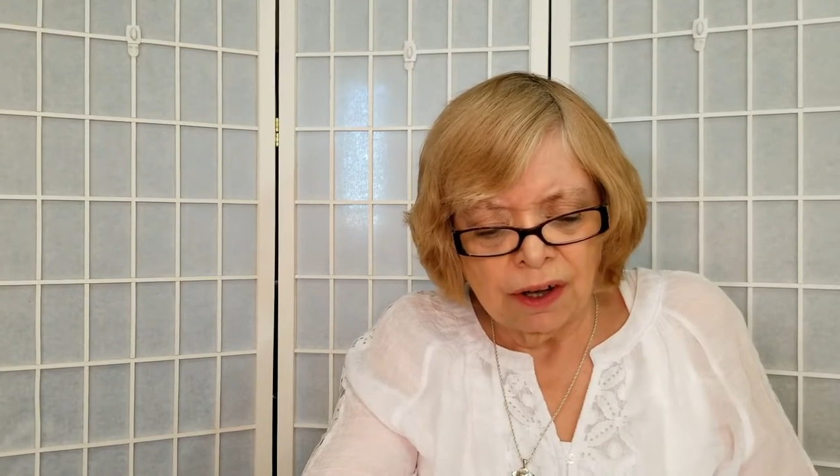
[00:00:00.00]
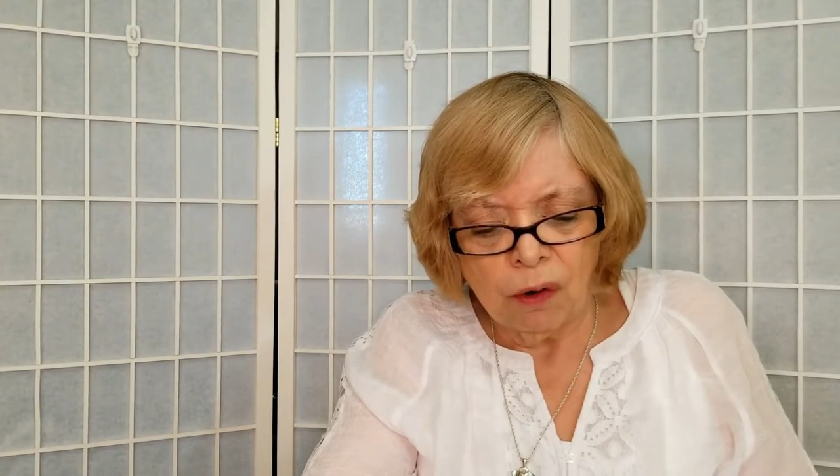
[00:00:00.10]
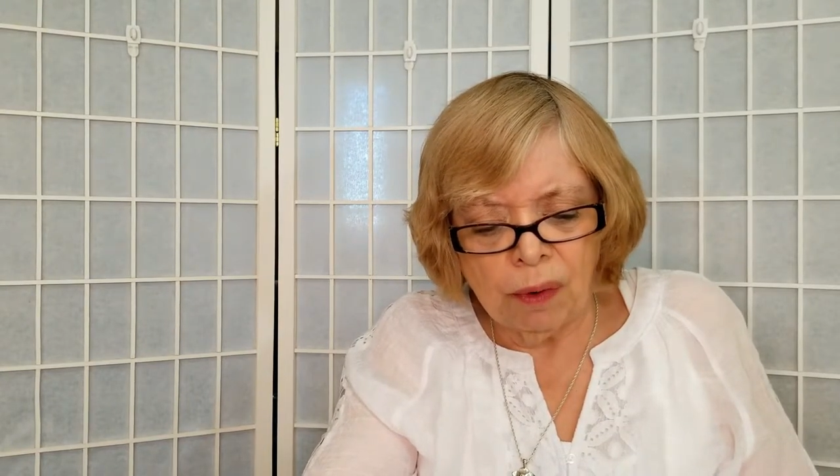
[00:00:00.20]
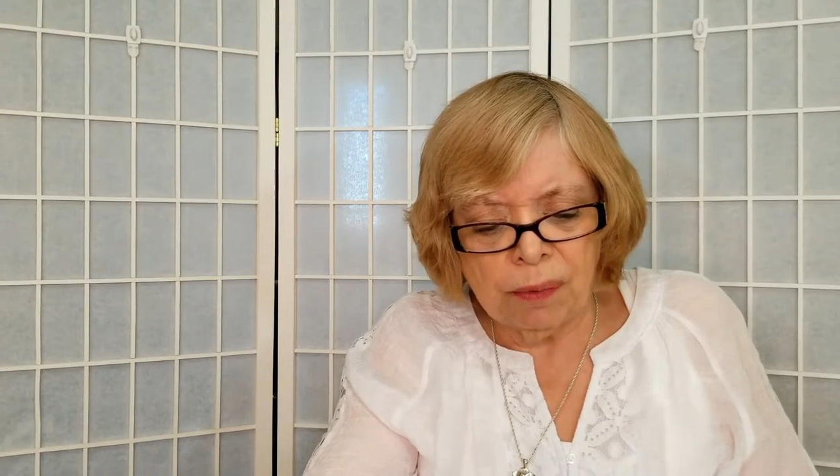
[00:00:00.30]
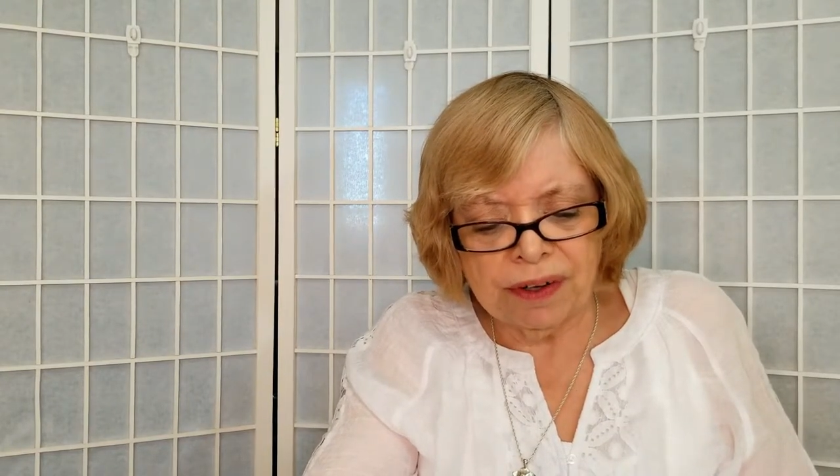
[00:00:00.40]

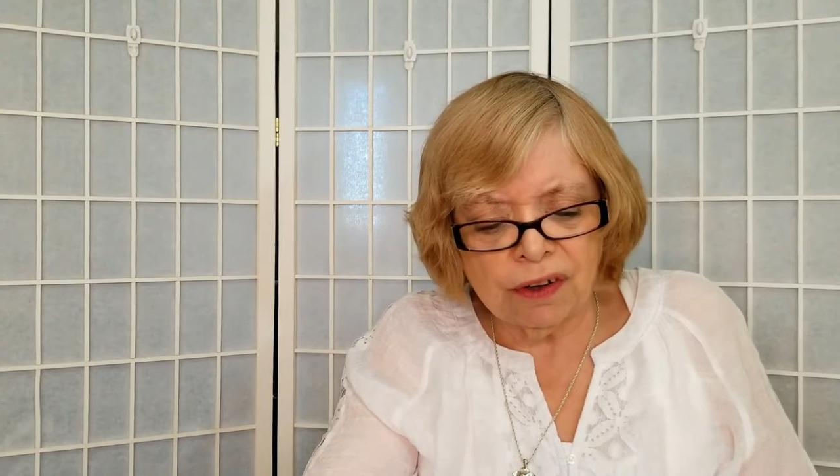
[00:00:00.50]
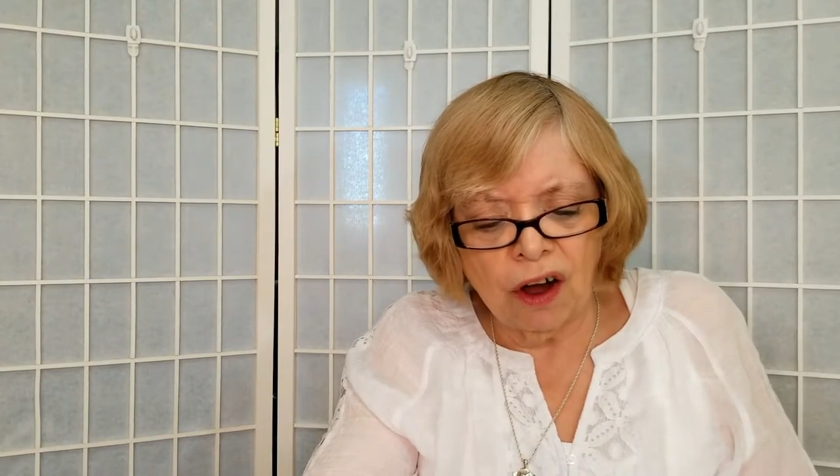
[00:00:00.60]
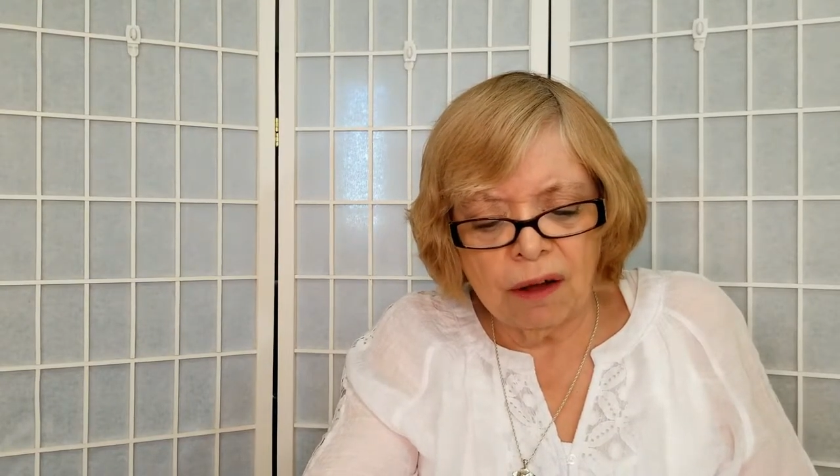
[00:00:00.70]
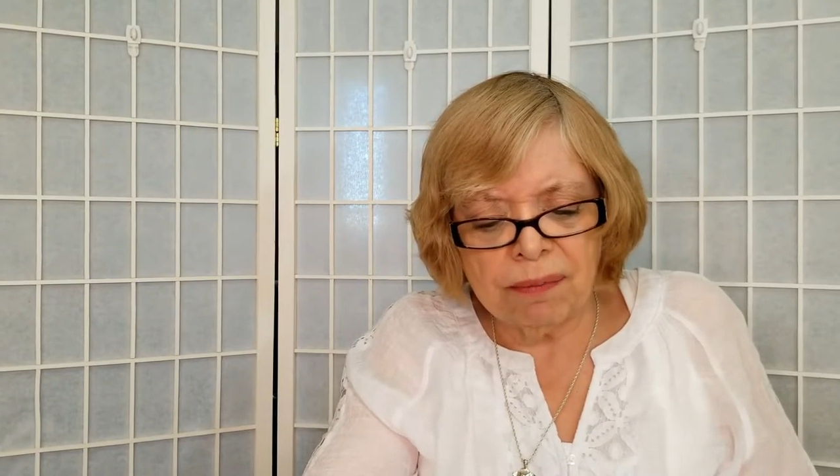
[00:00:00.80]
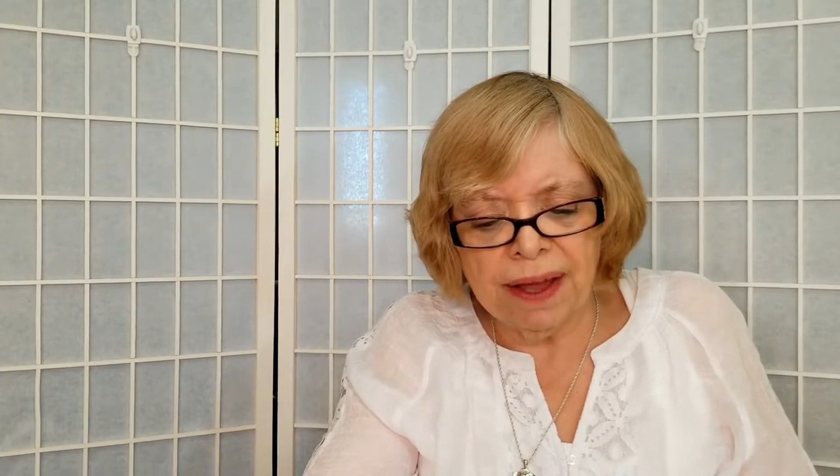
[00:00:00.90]
we would
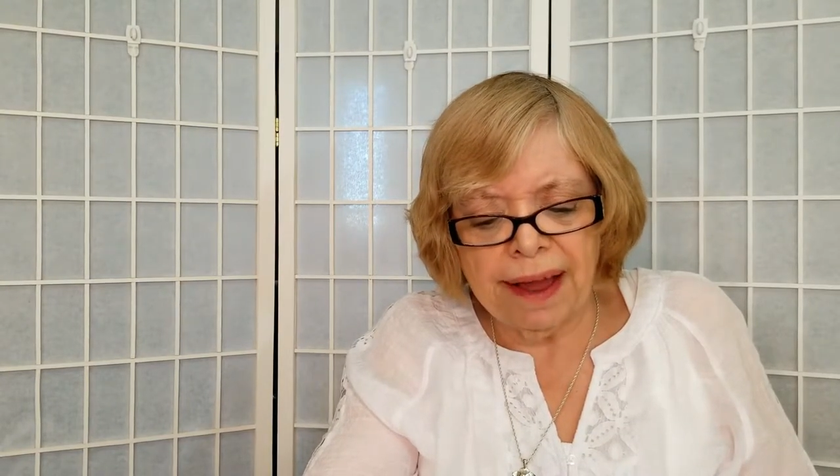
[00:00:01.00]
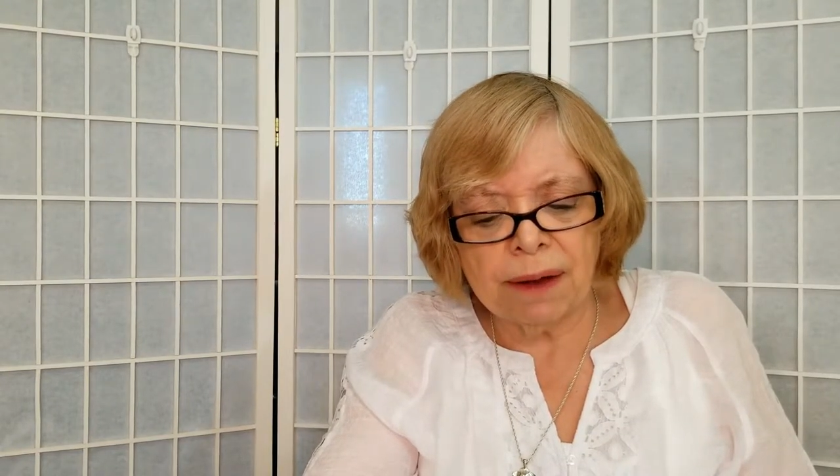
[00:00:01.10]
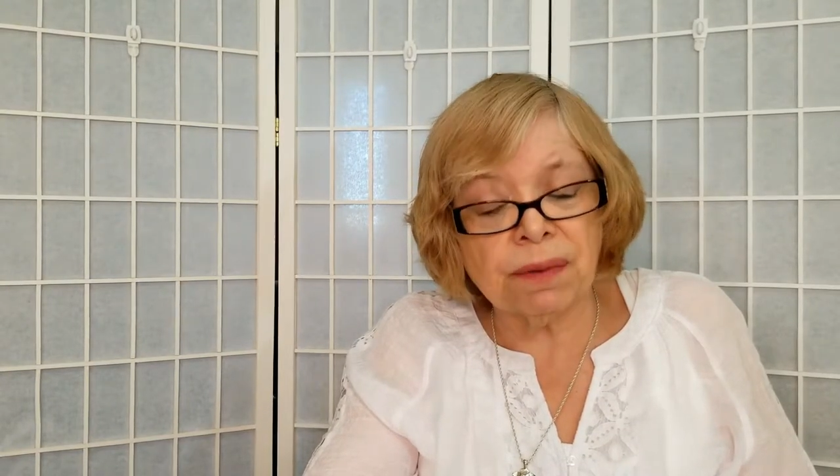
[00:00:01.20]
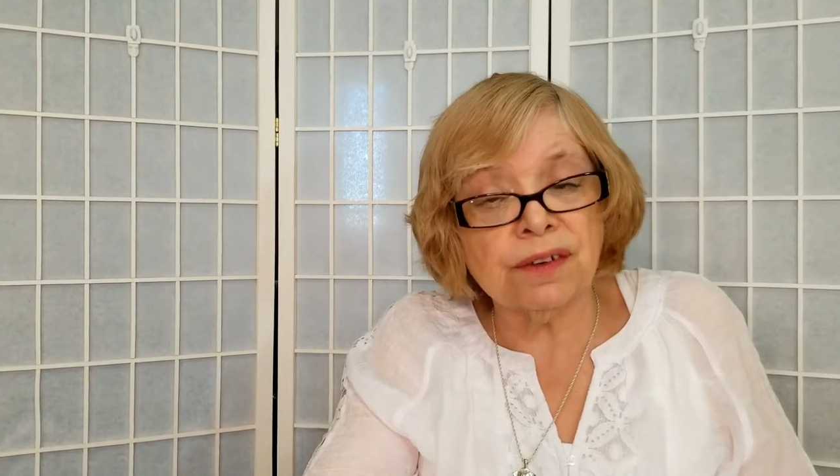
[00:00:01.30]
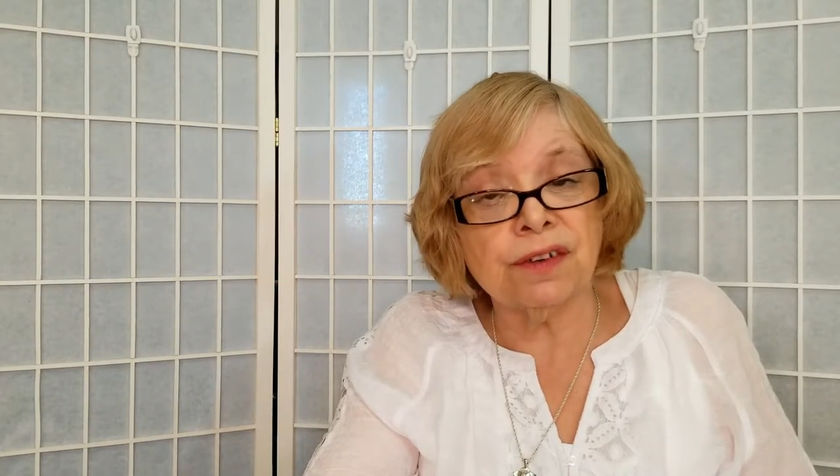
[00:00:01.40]
not be
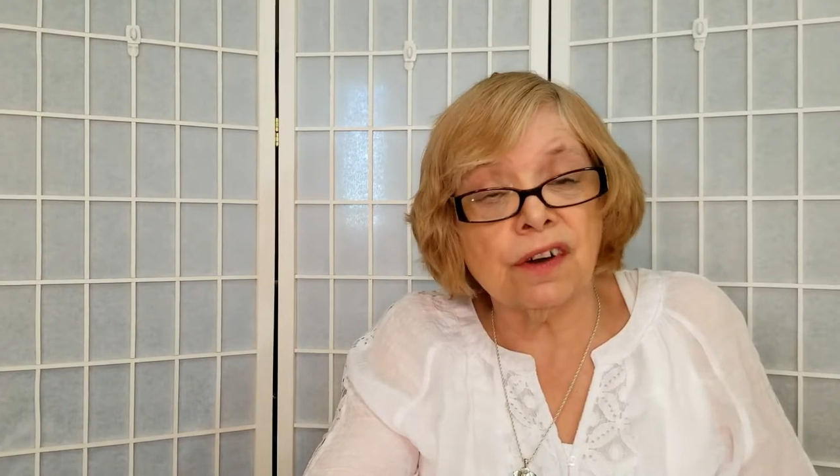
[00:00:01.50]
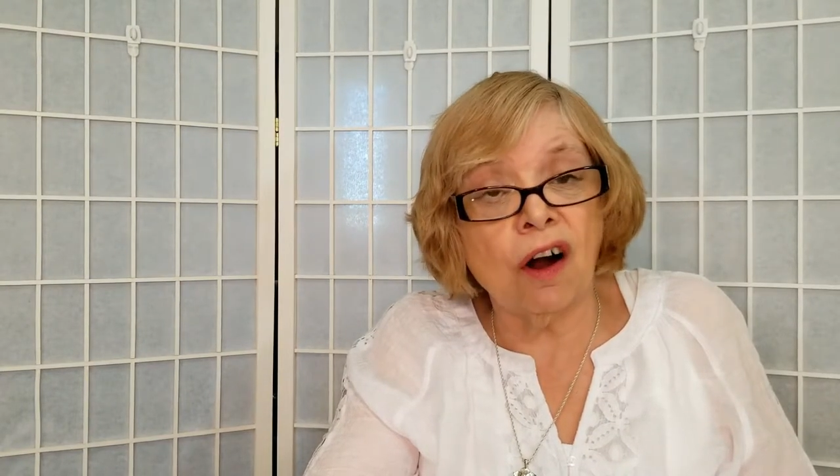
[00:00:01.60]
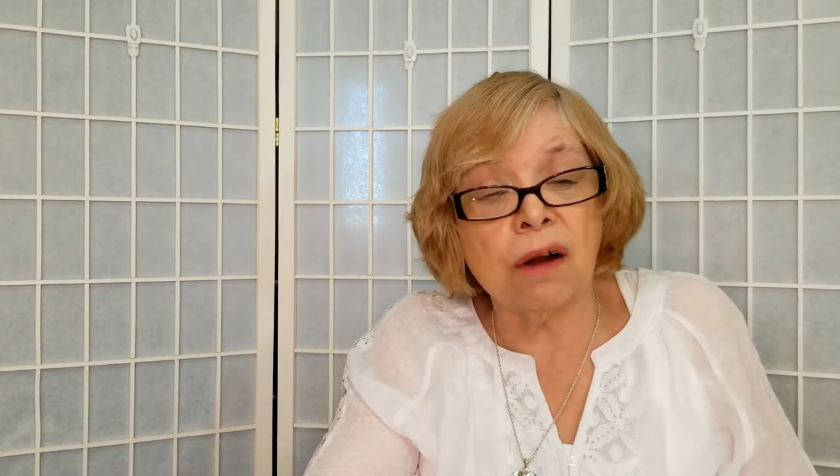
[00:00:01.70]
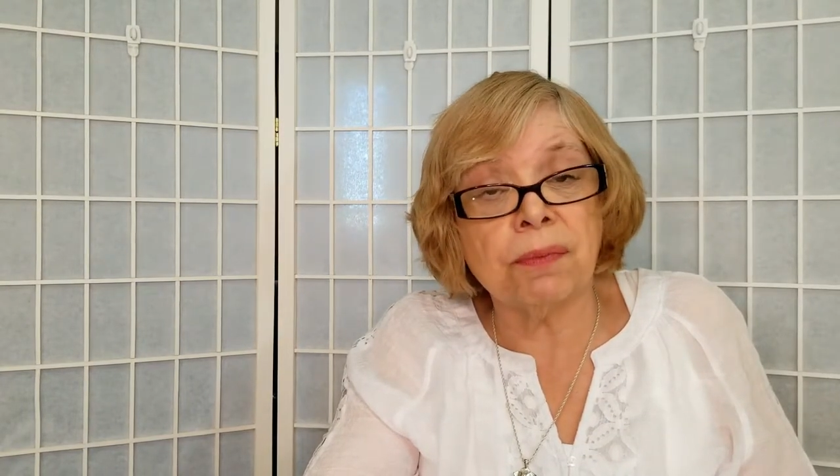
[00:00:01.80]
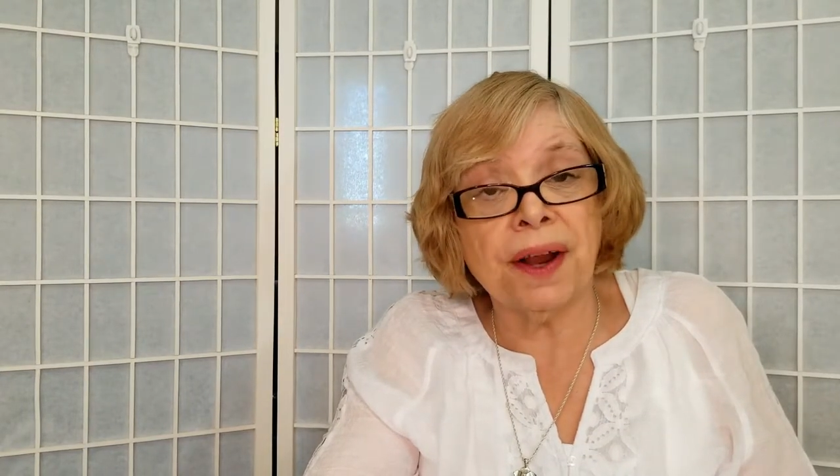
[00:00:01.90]
able to
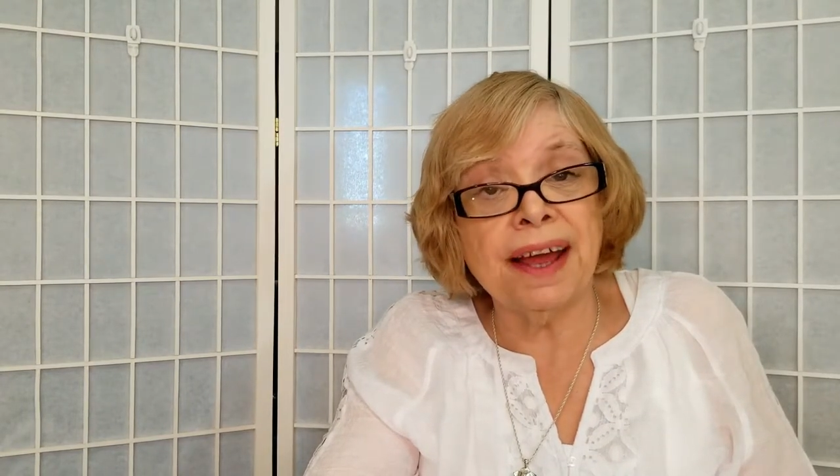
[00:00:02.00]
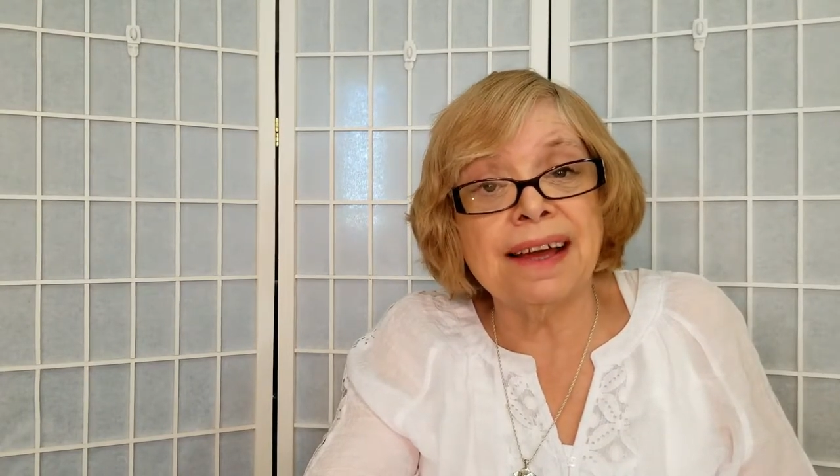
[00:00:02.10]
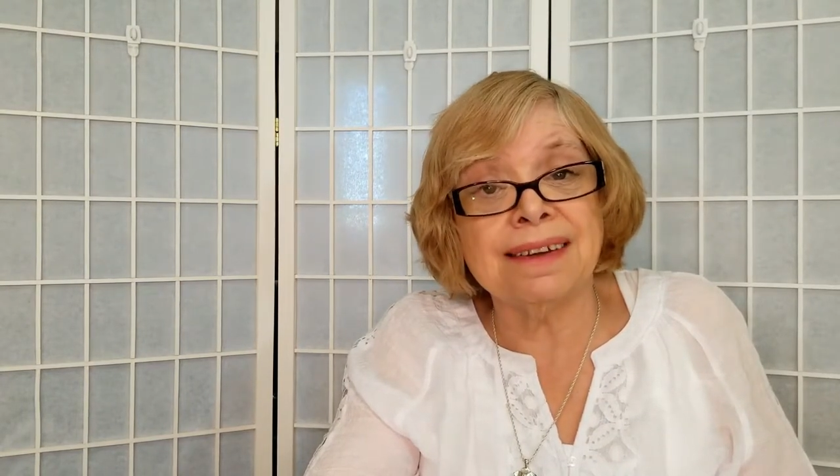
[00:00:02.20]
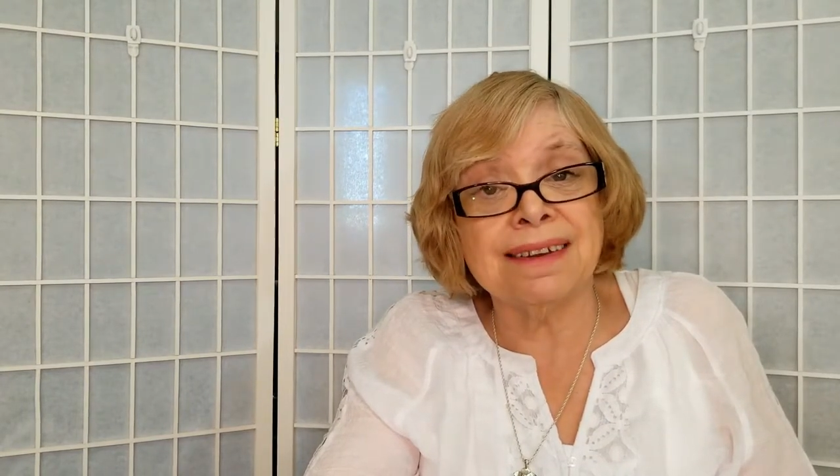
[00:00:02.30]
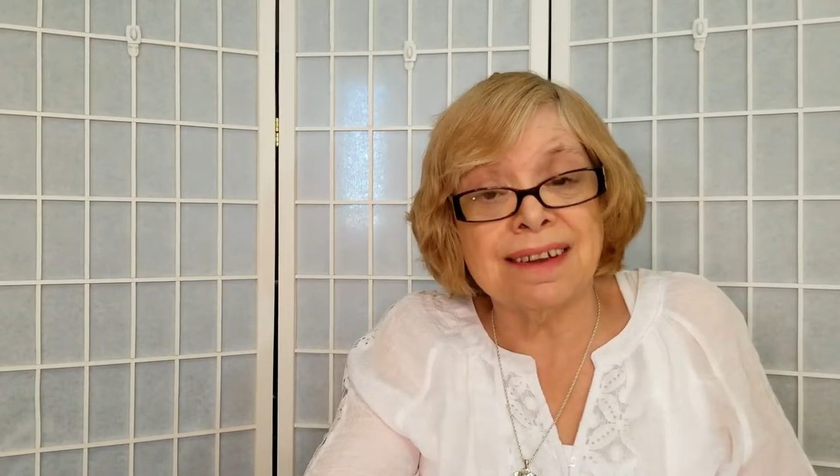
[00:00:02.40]
comprehend his